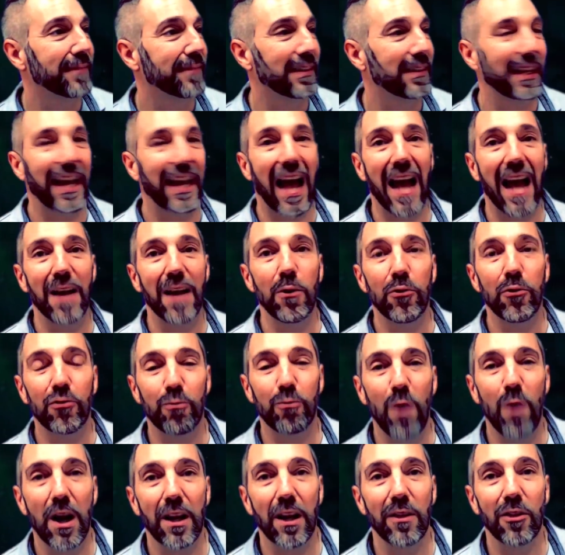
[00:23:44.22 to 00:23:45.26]
The guy who's
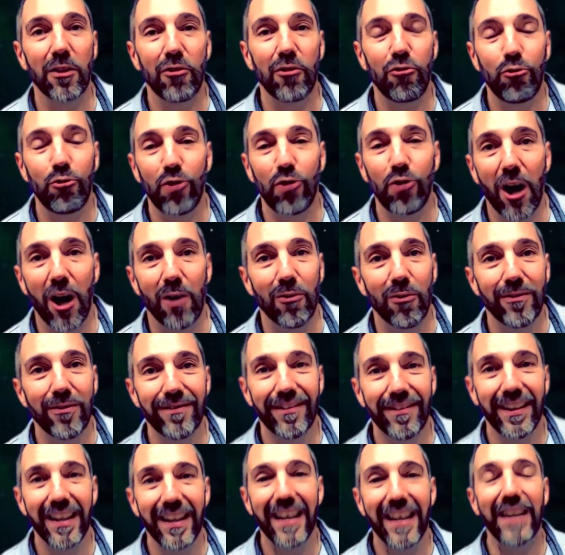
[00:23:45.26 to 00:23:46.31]
running the show,
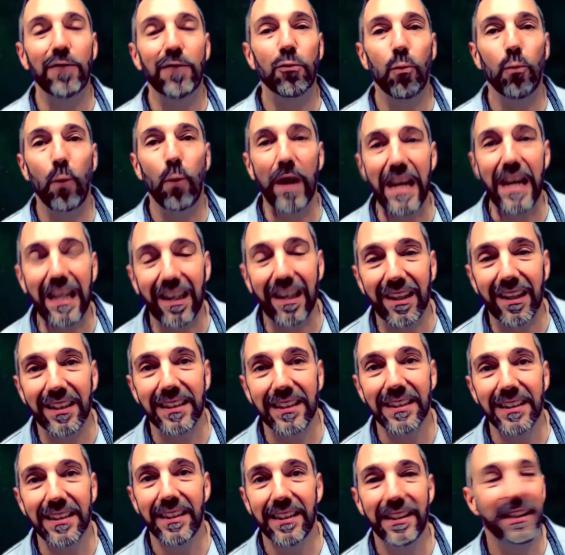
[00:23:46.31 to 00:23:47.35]
he's weak.
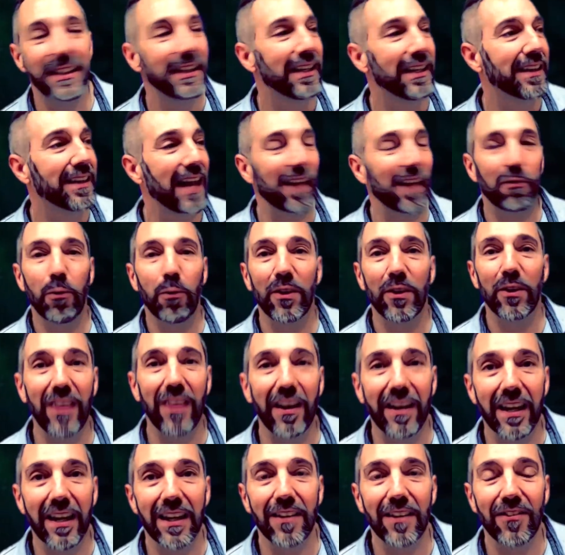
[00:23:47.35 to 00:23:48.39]
That's what
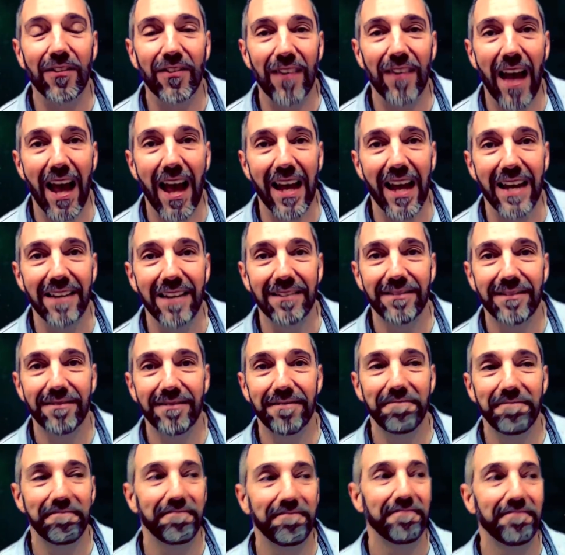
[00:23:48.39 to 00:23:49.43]
they're going to say.
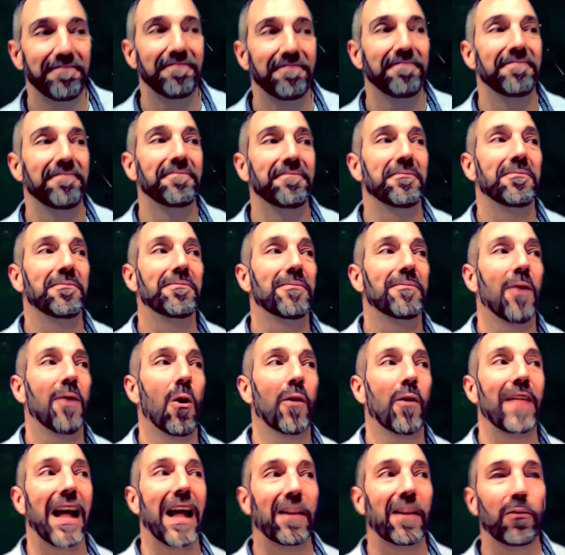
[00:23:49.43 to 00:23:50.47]

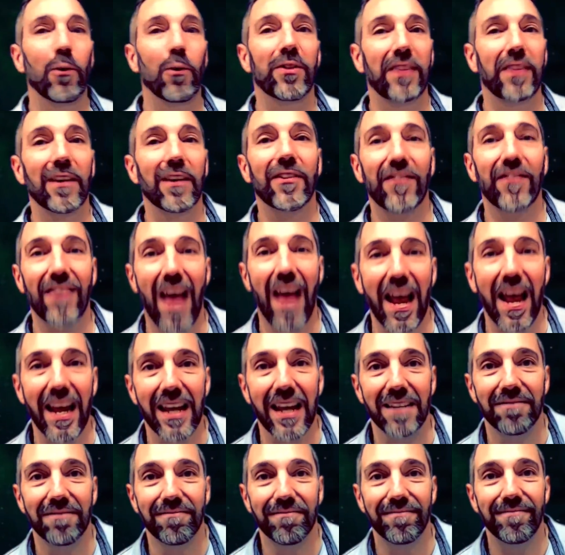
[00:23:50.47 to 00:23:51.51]
Or that's what they're
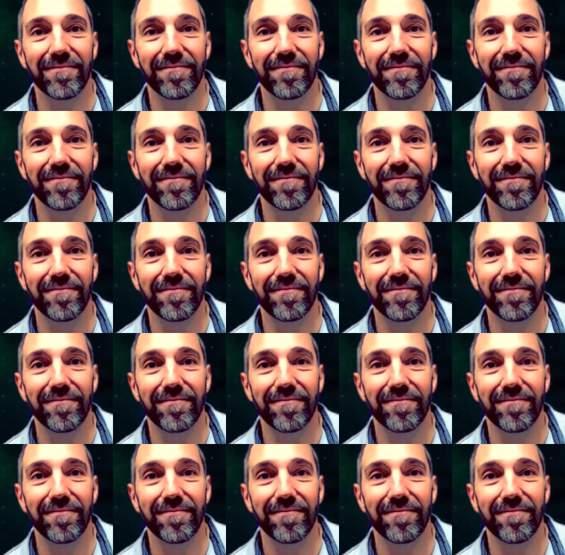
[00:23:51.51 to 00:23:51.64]
saying.